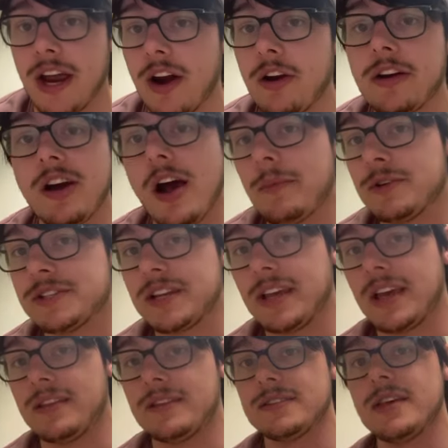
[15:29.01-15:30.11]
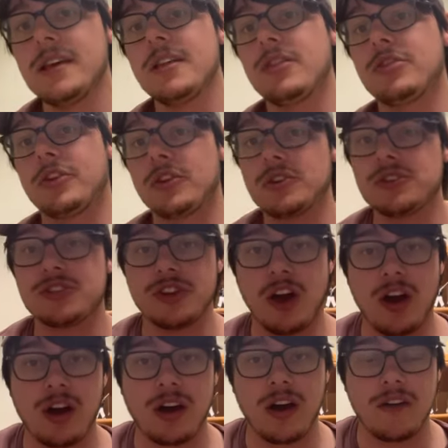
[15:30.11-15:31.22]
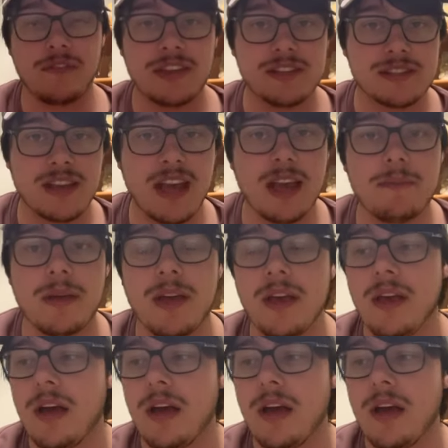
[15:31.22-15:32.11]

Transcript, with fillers: Eric Comrie's going to get third star of this game.